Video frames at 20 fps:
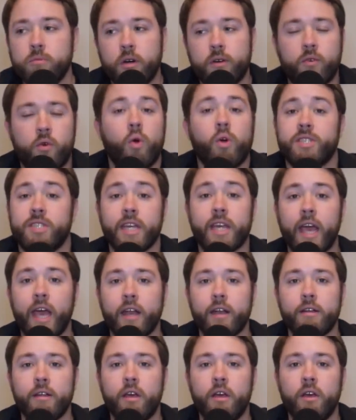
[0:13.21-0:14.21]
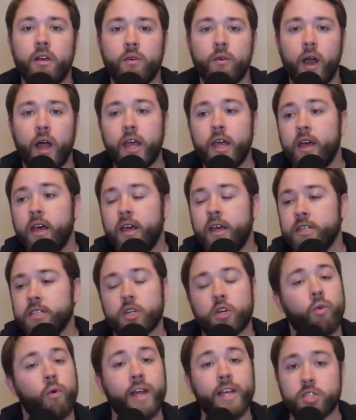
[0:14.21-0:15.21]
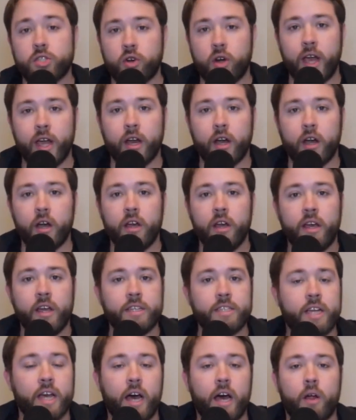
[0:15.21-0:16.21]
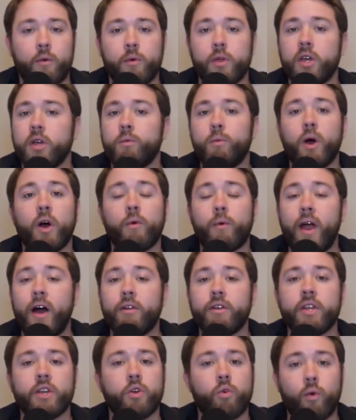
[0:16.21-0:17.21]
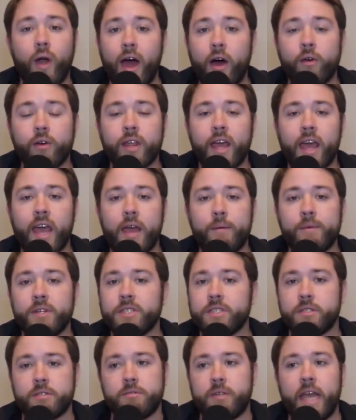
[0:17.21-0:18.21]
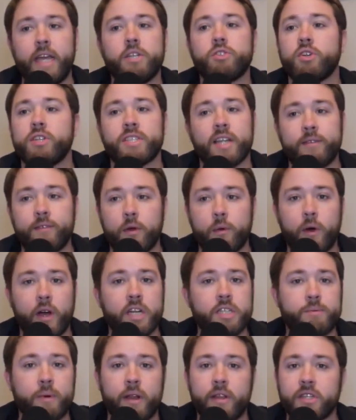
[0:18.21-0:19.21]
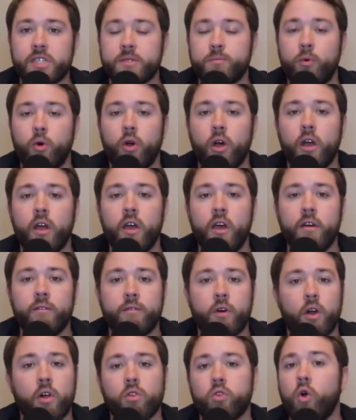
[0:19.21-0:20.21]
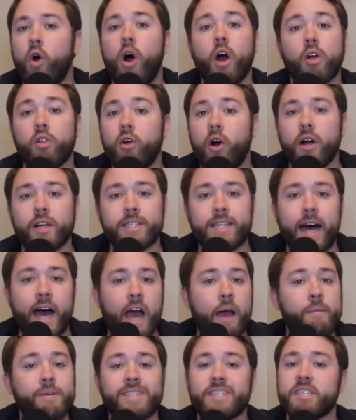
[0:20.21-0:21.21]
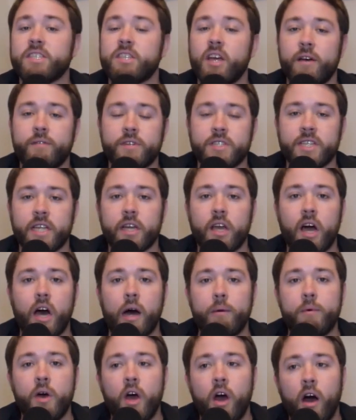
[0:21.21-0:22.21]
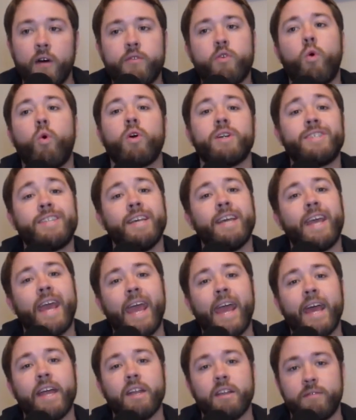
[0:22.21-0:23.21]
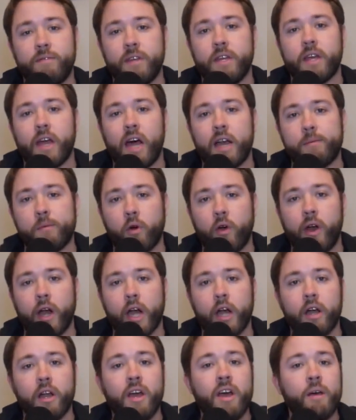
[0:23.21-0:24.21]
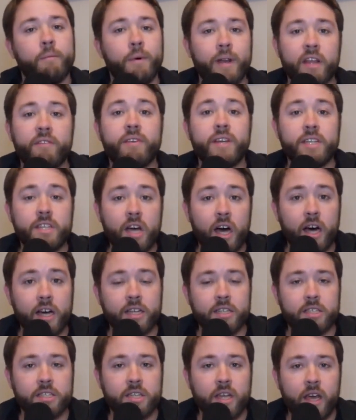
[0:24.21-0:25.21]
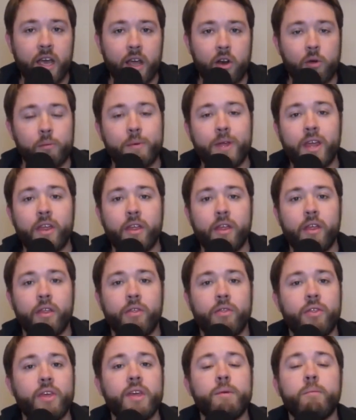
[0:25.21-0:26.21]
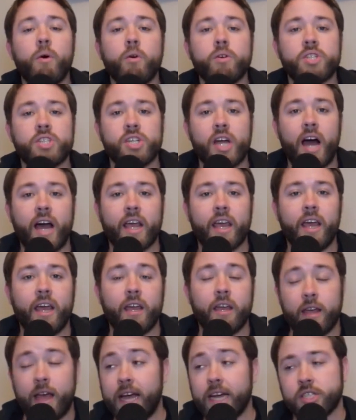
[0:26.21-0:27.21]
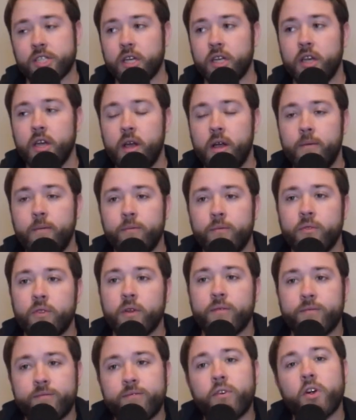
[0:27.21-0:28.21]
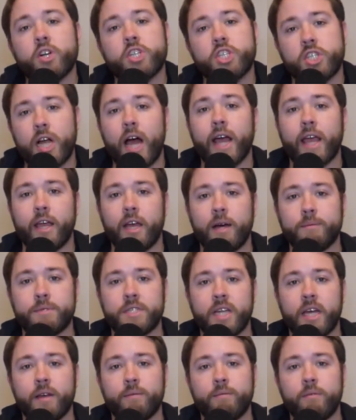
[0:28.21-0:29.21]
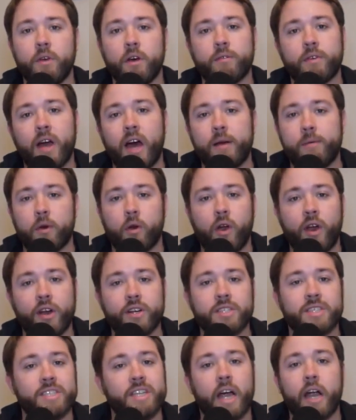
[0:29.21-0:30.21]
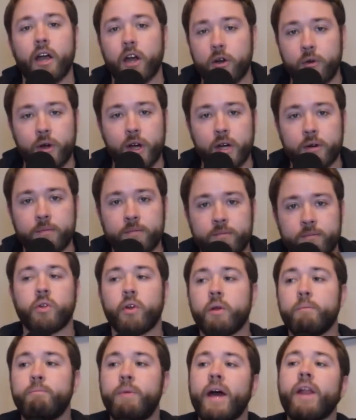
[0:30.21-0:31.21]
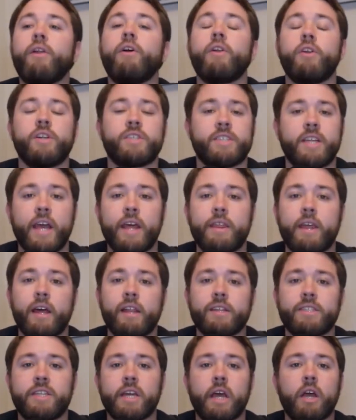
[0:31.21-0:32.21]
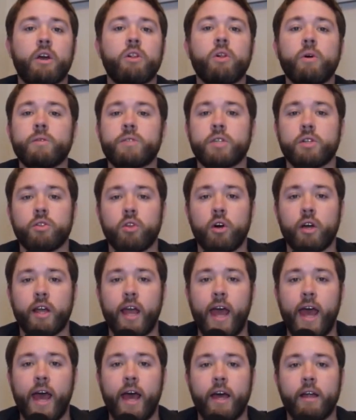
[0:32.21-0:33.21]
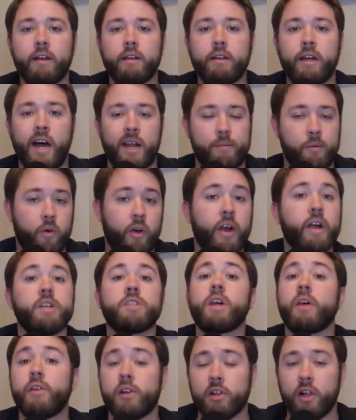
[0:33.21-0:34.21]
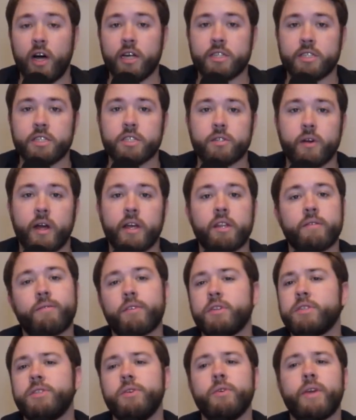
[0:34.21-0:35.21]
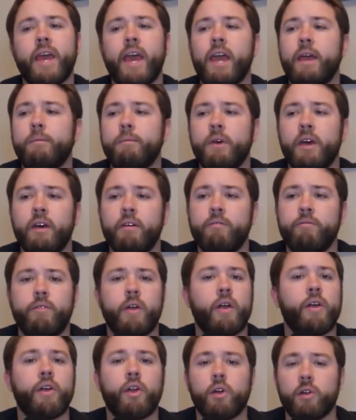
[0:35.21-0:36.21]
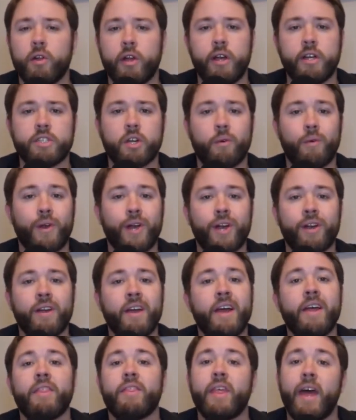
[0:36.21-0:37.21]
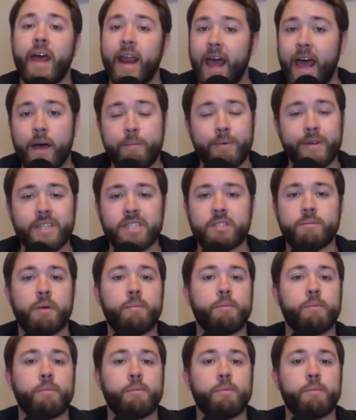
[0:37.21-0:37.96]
Of course he can, right? He's a great striker. He's got a really well-rounded ground game. He's dangerous everywhere. He's been in the sport for a long, long time. It's as tough as they come. Of course he can defeat Conor McGregor. But if he does, it'll be the most shocking, actually, the first shocking upset of Conor McGregor's entire career. So to better understand that, let's take a closer look at Conor McGregor's other losses, right? The first two came very early in his career. That happens.